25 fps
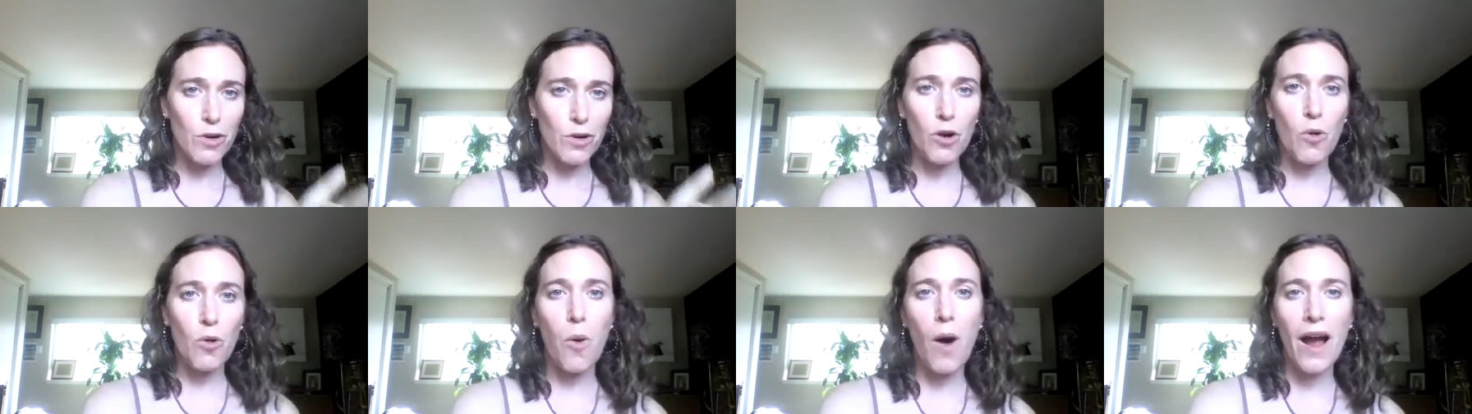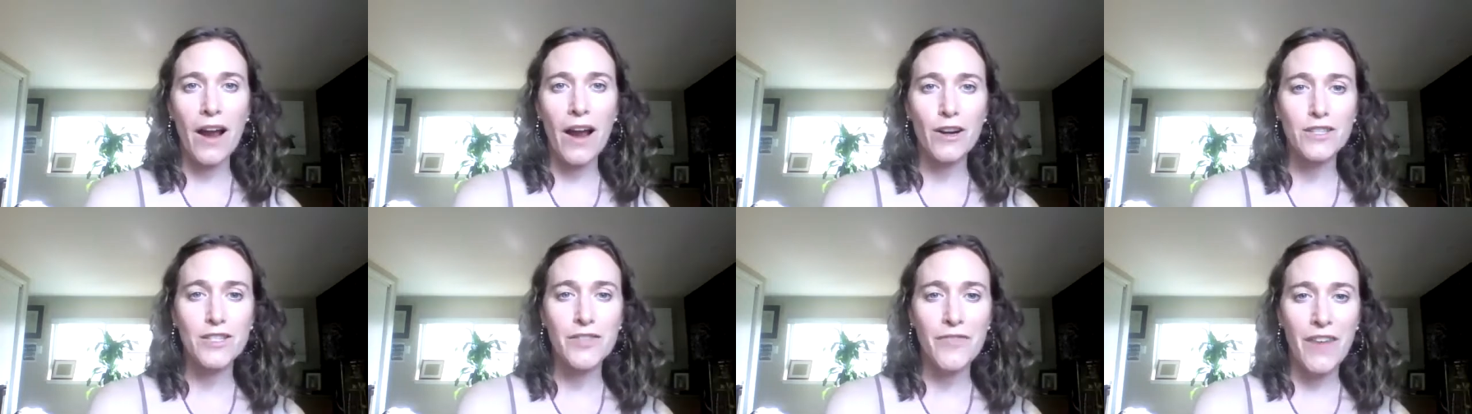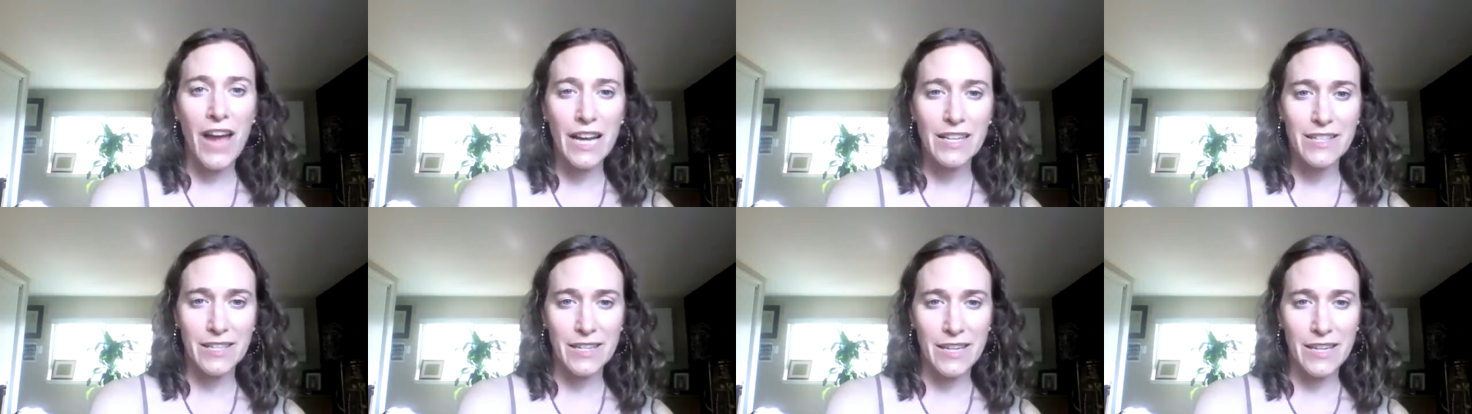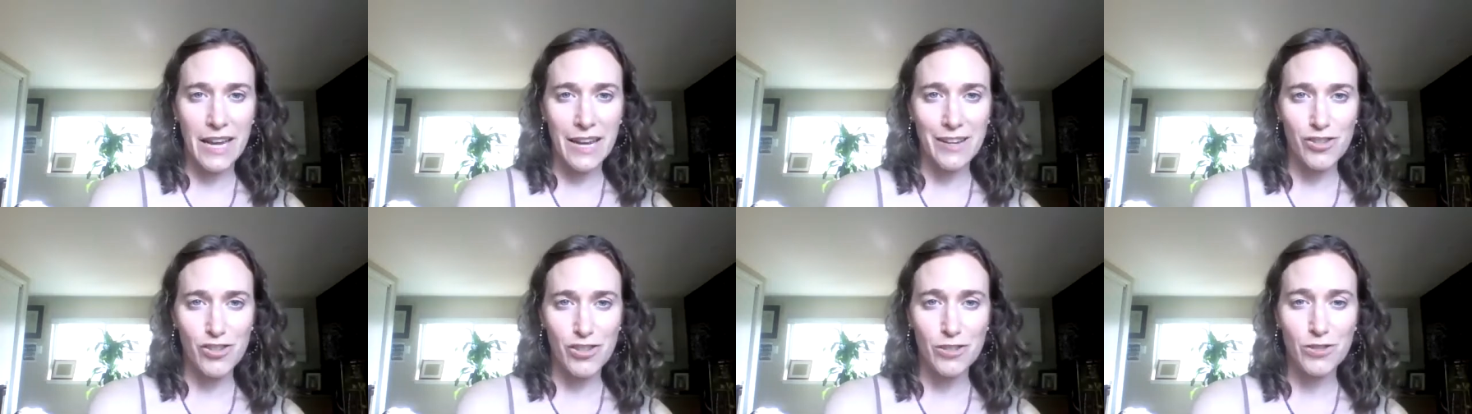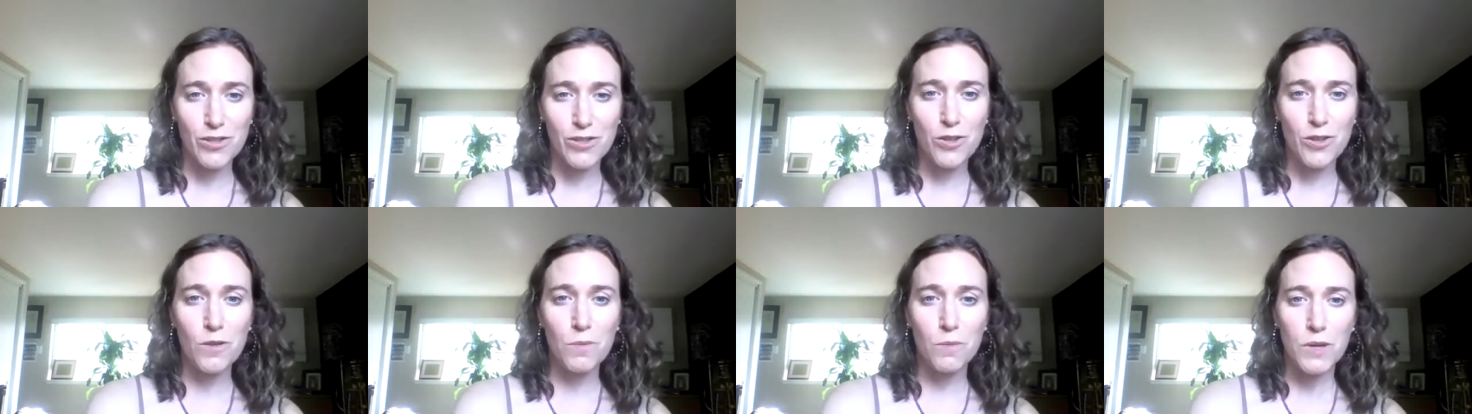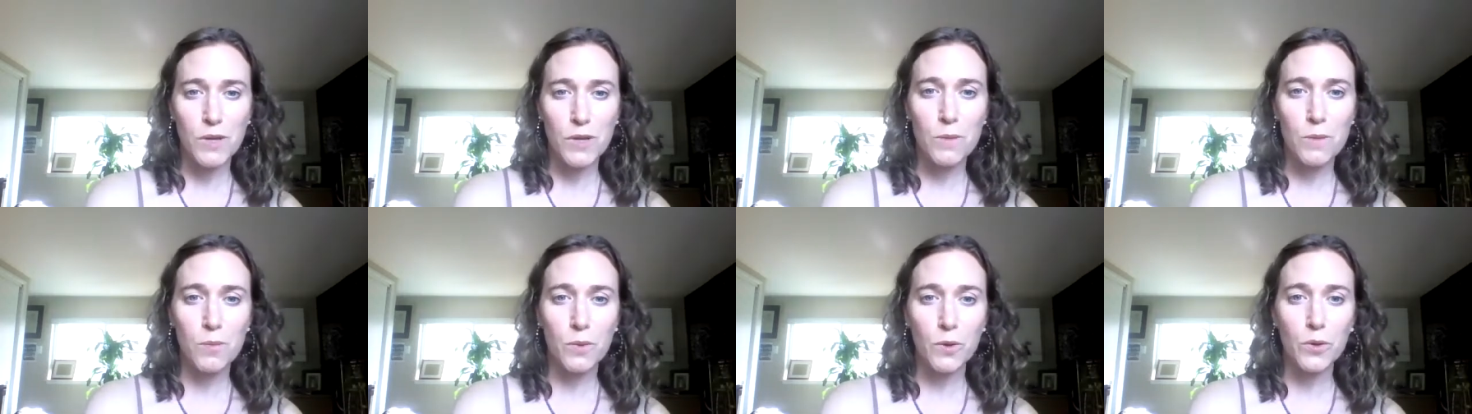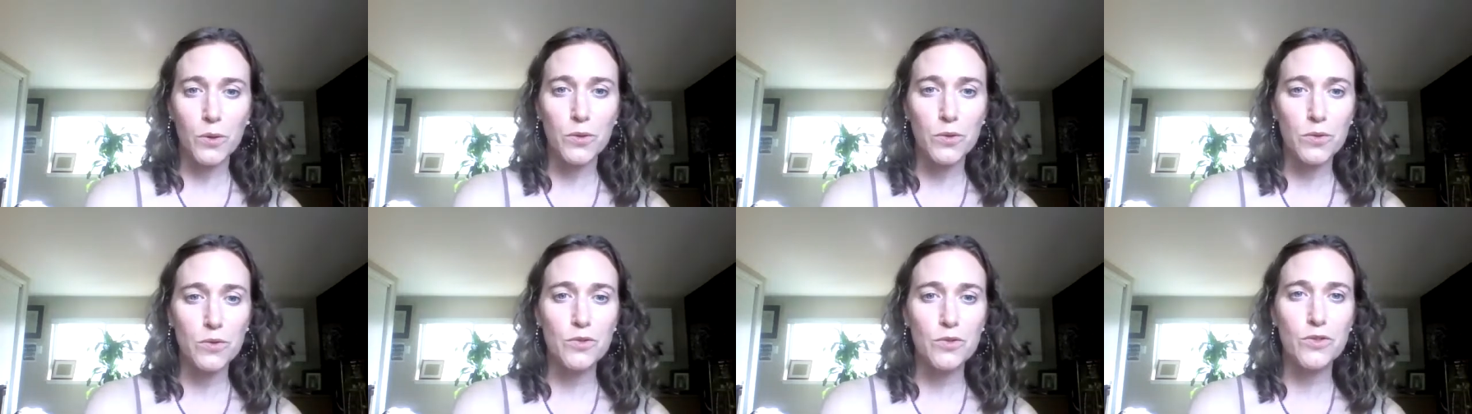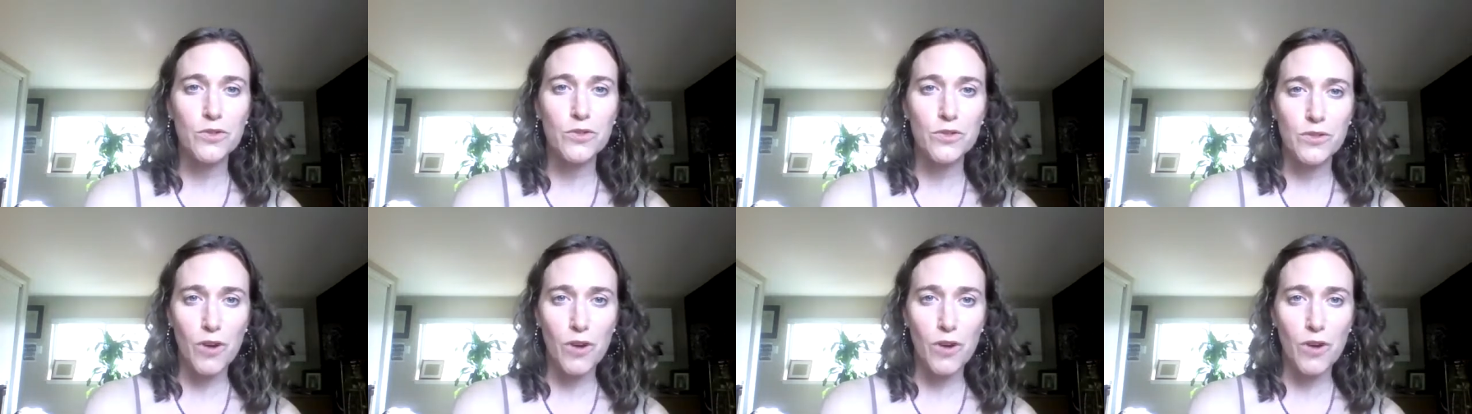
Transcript: requires vaccination so that people who